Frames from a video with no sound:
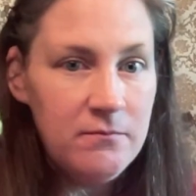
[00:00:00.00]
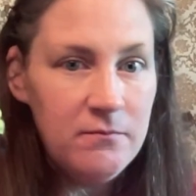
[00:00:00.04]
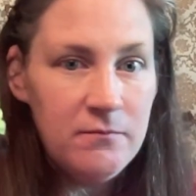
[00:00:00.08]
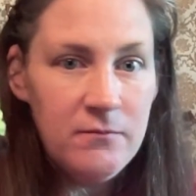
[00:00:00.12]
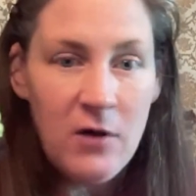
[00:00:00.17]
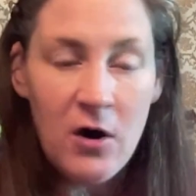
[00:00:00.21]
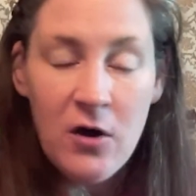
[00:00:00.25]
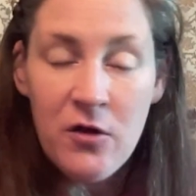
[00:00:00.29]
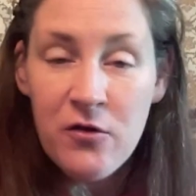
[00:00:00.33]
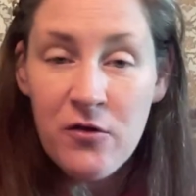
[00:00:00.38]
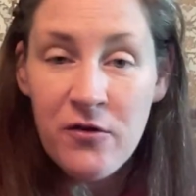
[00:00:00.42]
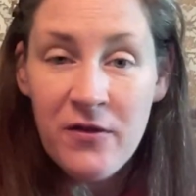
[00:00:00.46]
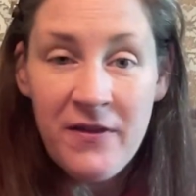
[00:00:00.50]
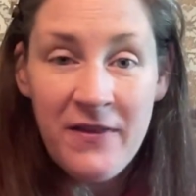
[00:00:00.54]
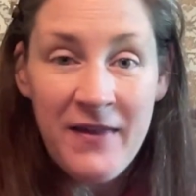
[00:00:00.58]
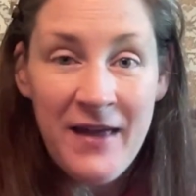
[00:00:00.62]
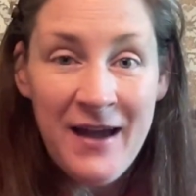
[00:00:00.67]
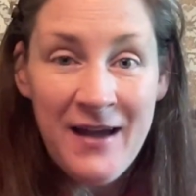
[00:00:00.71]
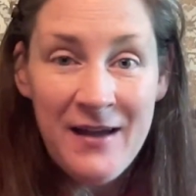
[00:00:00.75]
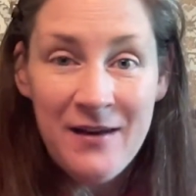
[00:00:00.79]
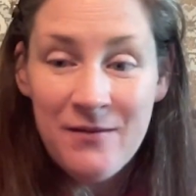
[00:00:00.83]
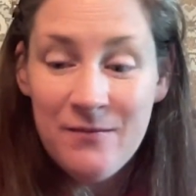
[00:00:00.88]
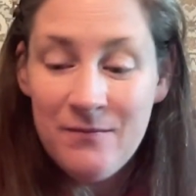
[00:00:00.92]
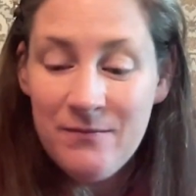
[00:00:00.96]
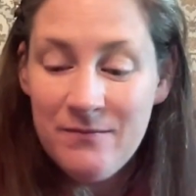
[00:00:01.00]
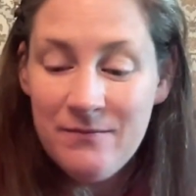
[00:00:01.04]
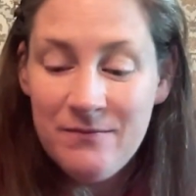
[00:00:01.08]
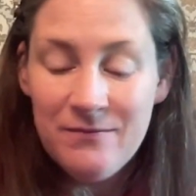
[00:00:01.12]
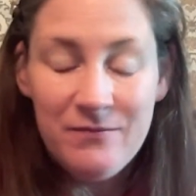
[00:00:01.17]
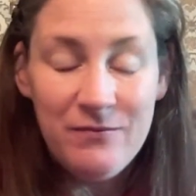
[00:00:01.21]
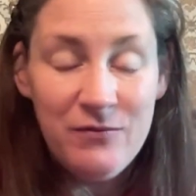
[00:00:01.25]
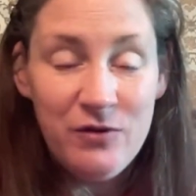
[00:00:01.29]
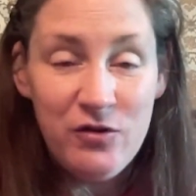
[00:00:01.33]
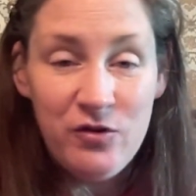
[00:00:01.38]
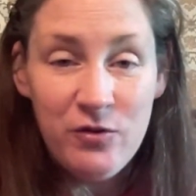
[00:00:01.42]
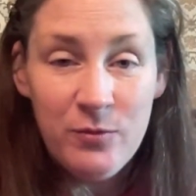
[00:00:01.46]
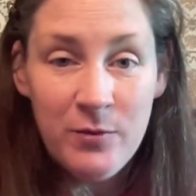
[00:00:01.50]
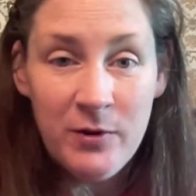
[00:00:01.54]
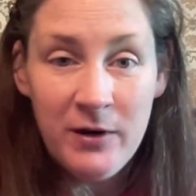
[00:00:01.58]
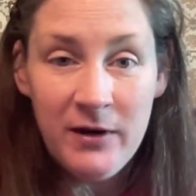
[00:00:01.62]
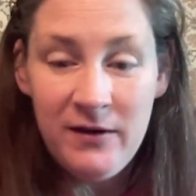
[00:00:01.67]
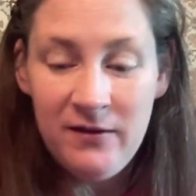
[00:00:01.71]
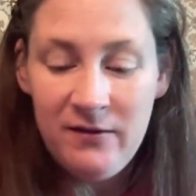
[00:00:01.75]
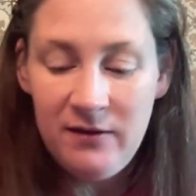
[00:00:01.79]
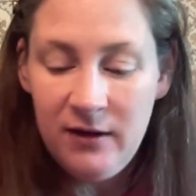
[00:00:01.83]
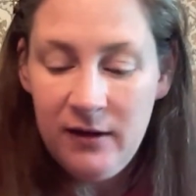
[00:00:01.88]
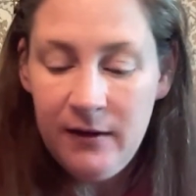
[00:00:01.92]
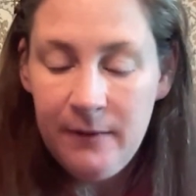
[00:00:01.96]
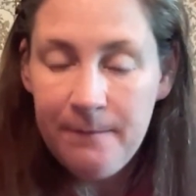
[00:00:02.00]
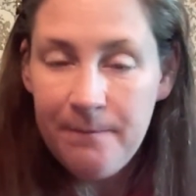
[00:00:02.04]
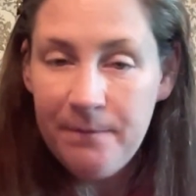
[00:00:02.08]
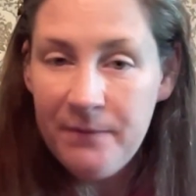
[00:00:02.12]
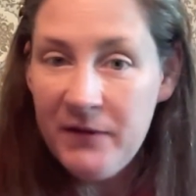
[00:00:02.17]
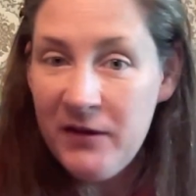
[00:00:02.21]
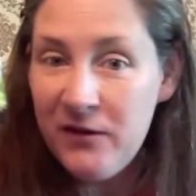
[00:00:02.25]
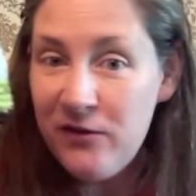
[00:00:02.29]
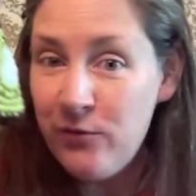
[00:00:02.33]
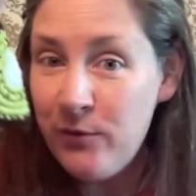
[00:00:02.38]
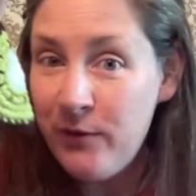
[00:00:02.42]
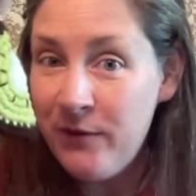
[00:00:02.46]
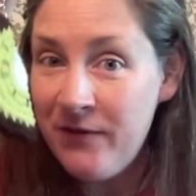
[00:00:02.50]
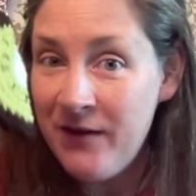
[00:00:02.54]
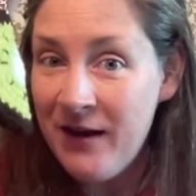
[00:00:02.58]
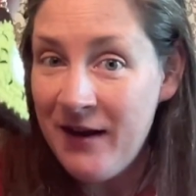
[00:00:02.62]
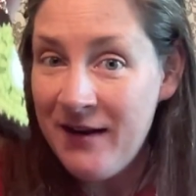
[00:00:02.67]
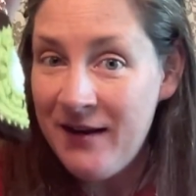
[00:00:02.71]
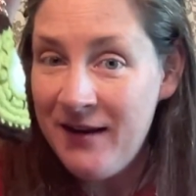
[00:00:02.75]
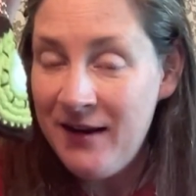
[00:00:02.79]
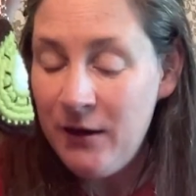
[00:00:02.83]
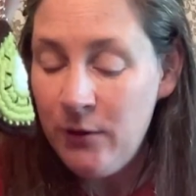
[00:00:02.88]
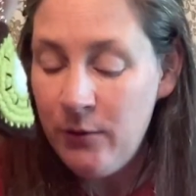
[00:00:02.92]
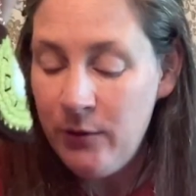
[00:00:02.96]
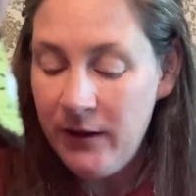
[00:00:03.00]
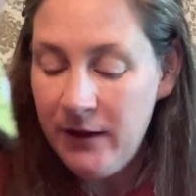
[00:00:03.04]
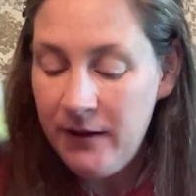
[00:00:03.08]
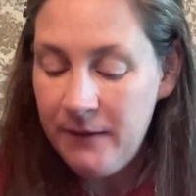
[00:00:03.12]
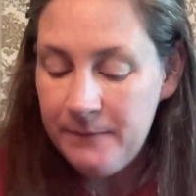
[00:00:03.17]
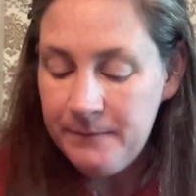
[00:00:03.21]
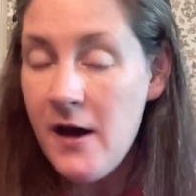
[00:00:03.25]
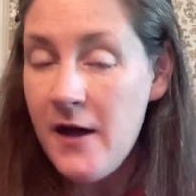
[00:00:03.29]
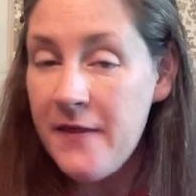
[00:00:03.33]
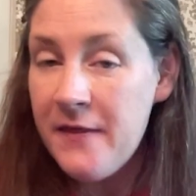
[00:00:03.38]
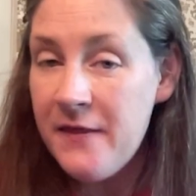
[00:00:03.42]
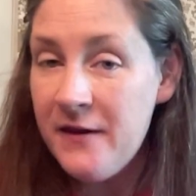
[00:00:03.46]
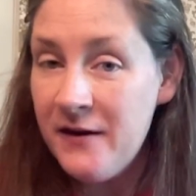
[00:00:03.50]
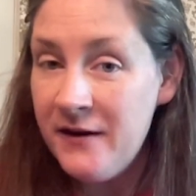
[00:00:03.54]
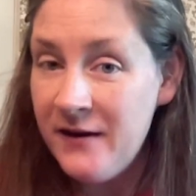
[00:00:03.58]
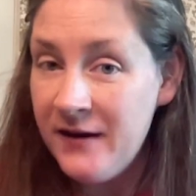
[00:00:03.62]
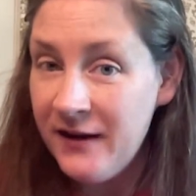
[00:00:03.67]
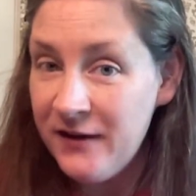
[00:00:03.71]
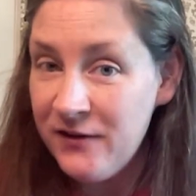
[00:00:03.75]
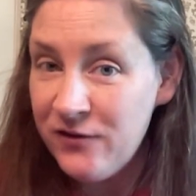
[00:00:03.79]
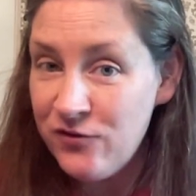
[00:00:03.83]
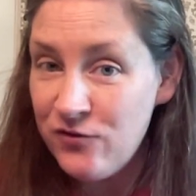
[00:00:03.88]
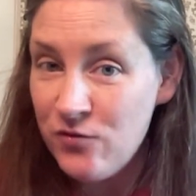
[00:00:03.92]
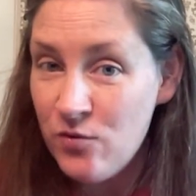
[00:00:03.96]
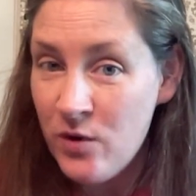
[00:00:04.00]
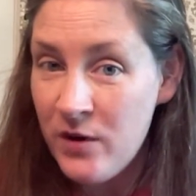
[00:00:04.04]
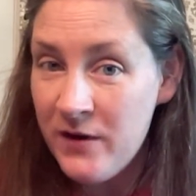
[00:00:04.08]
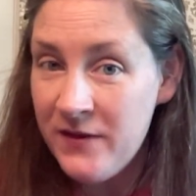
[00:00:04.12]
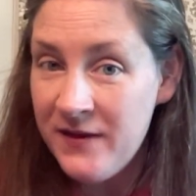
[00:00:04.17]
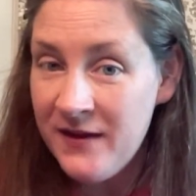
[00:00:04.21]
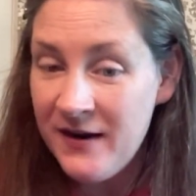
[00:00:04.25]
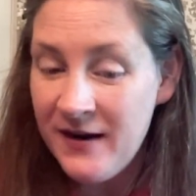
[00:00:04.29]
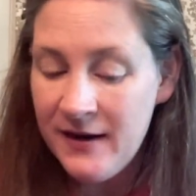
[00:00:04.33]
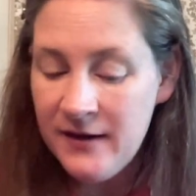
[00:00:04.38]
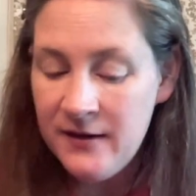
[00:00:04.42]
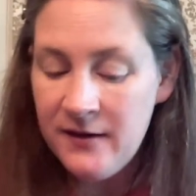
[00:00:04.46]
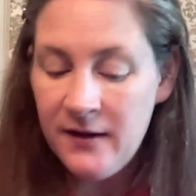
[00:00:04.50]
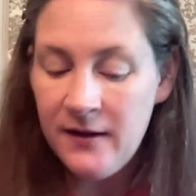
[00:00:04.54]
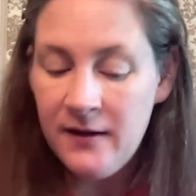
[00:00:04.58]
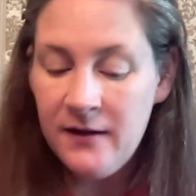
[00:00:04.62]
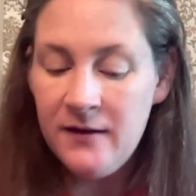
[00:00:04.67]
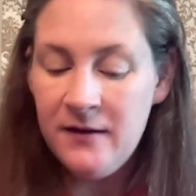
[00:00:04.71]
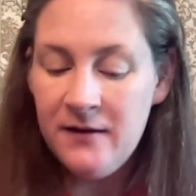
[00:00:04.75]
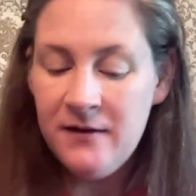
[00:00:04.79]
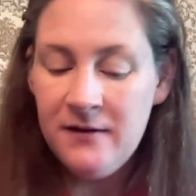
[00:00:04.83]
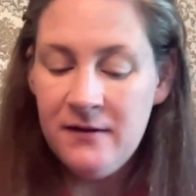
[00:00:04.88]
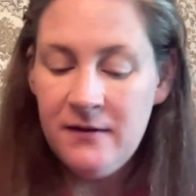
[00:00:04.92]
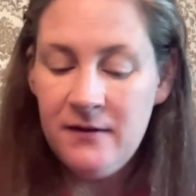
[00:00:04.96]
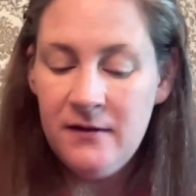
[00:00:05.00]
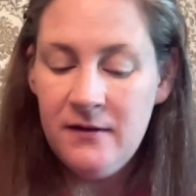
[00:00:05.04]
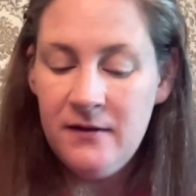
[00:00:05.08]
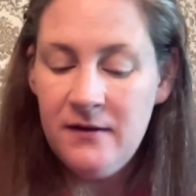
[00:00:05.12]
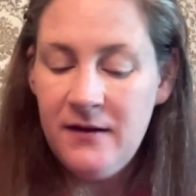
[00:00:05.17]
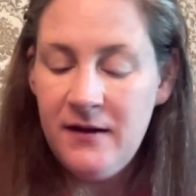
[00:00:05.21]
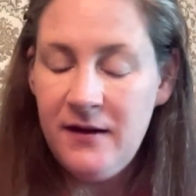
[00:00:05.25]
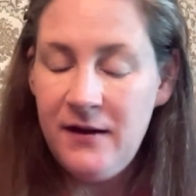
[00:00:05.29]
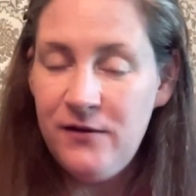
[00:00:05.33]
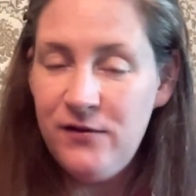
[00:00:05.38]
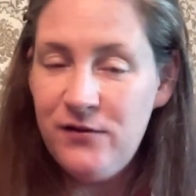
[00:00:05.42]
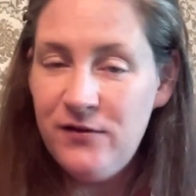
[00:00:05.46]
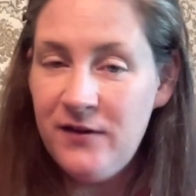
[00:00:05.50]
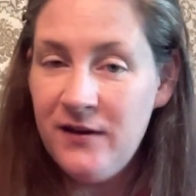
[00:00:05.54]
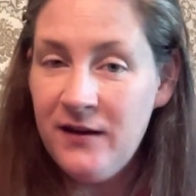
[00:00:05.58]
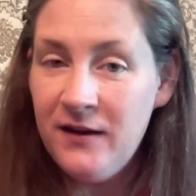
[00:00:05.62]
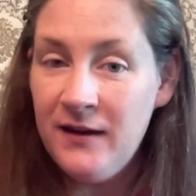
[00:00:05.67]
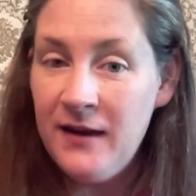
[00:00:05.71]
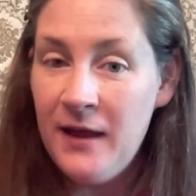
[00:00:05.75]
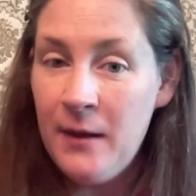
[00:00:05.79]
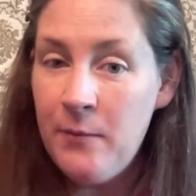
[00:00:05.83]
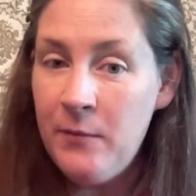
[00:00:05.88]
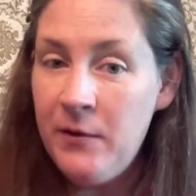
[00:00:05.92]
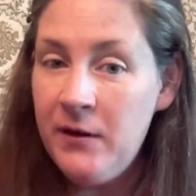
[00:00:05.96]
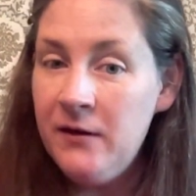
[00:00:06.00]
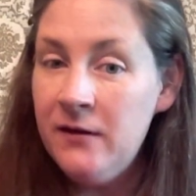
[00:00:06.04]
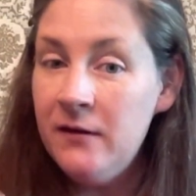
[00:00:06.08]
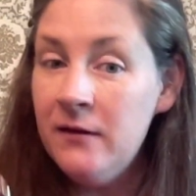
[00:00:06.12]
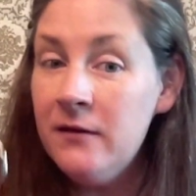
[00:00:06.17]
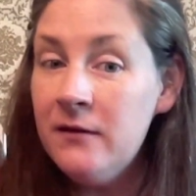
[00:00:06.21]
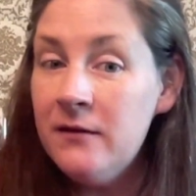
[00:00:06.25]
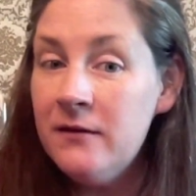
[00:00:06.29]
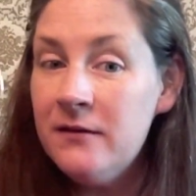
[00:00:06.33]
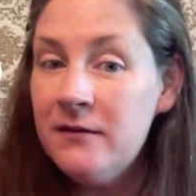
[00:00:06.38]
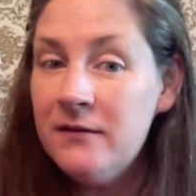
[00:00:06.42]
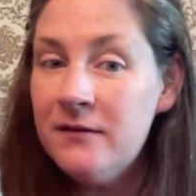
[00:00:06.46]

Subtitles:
other than that, super easy. So we've got a kiwi. The next one that I did is the lemon.